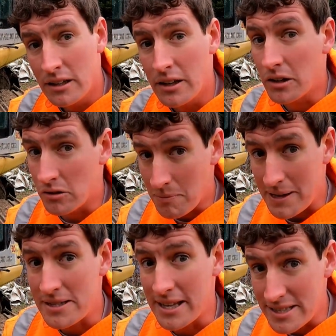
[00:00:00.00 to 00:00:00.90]
you've got to
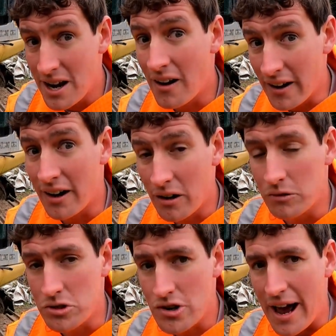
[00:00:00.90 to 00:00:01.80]
replace the entire
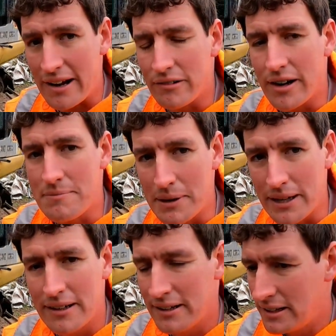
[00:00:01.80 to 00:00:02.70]
whole track, right?
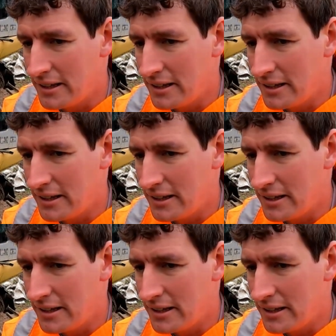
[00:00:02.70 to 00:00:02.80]
But